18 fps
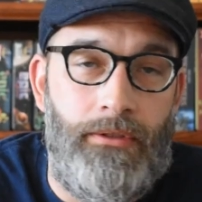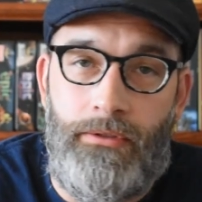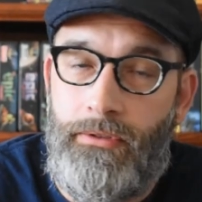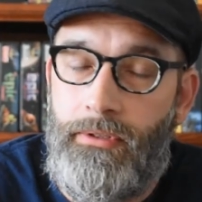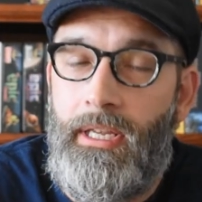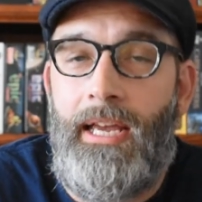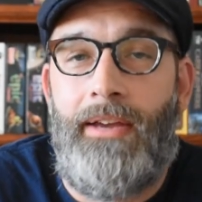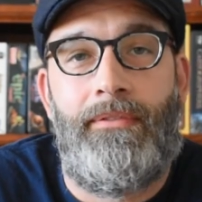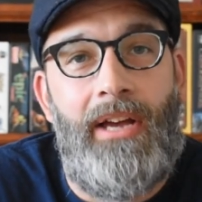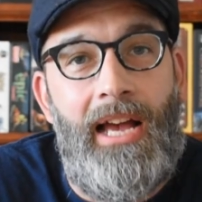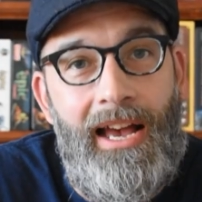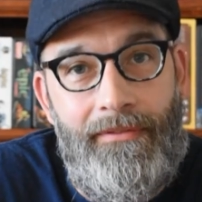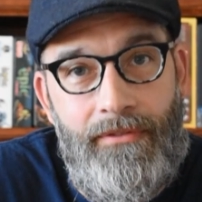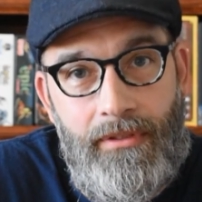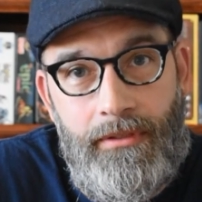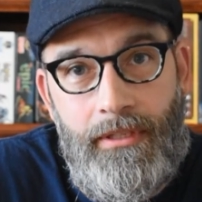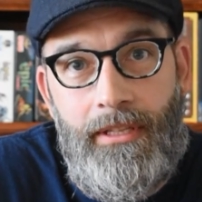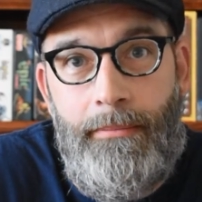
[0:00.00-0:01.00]
There's
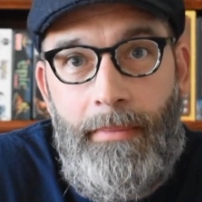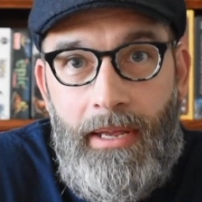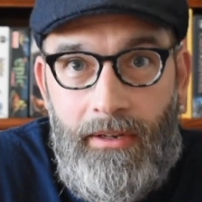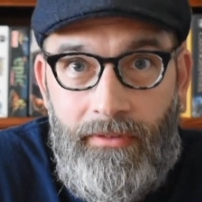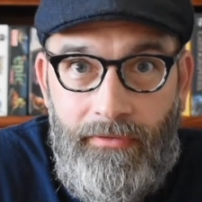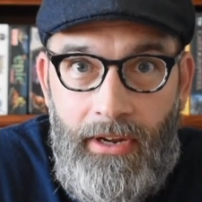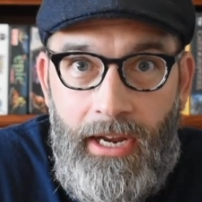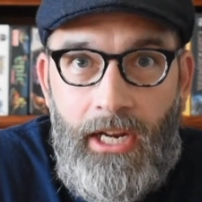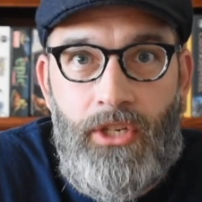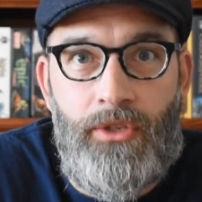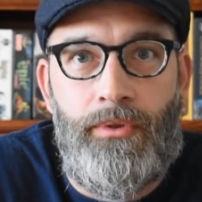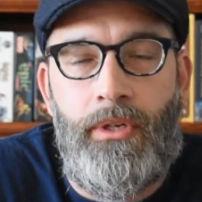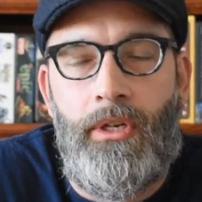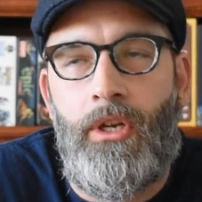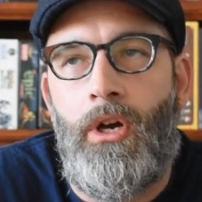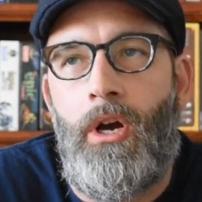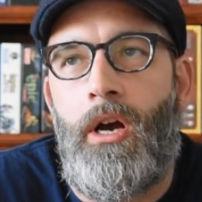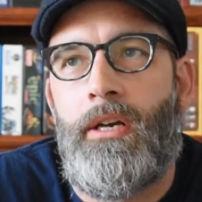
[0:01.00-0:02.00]
obviously the
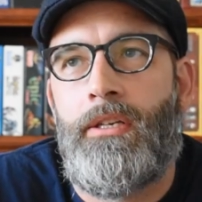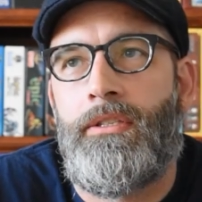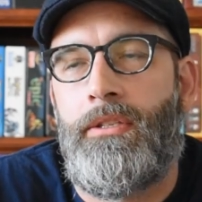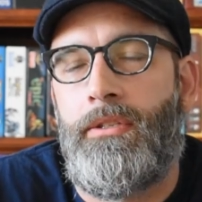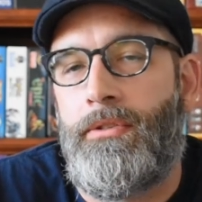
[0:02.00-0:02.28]
manufacturing costs.